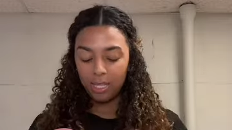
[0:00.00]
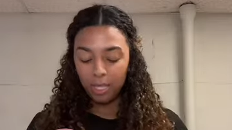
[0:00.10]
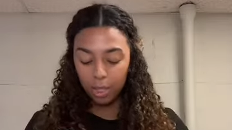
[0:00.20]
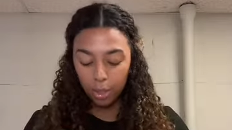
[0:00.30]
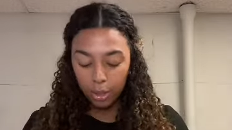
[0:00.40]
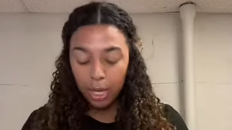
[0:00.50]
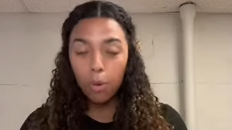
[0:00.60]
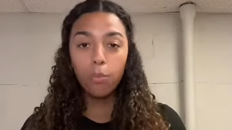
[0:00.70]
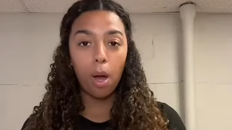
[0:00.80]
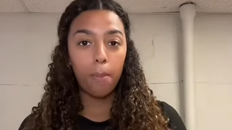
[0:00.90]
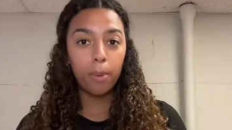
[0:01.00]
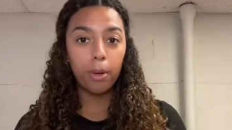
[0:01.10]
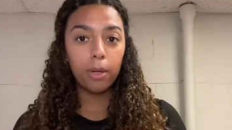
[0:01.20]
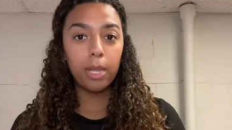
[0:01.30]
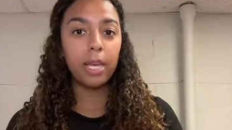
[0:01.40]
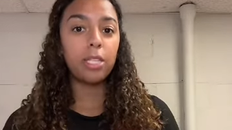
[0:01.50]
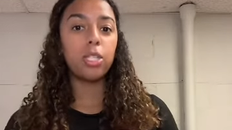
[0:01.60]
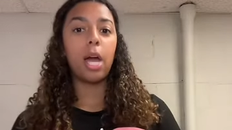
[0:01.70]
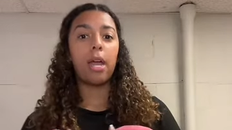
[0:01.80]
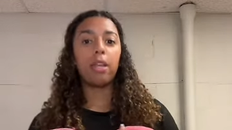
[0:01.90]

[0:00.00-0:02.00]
literally a romper. Like, it's kind of